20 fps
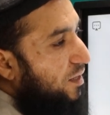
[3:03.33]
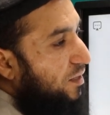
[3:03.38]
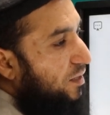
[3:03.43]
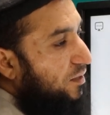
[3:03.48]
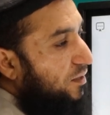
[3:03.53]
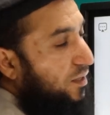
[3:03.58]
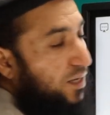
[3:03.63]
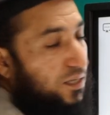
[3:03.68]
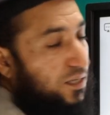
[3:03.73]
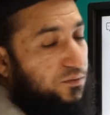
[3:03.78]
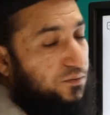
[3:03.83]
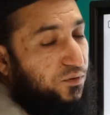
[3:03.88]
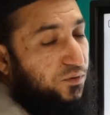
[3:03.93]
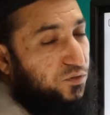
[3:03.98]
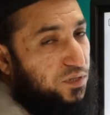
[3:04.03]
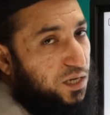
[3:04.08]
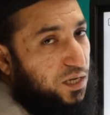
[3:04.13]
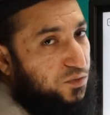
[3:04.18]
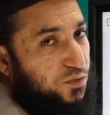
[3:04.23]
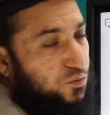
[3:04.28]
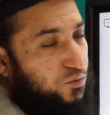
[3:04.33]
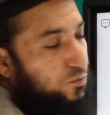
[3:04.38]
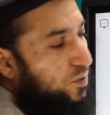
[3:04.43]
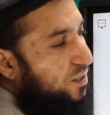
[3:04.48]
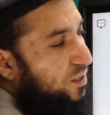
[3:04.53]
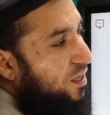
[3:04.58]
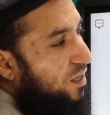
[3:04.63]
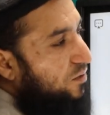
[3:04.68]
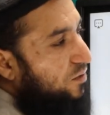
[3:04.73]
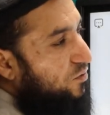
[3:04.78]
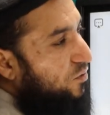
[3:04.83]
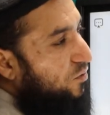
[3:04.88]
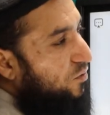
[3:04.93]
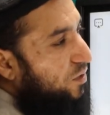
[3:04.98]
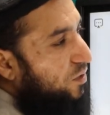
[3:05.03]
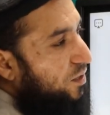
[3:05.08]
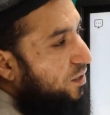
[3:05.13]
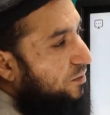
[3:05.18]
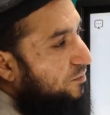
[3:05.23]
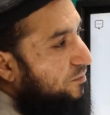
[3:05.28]
The next few slides would be sounds
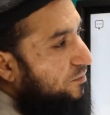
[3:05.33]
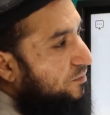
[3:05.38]
only.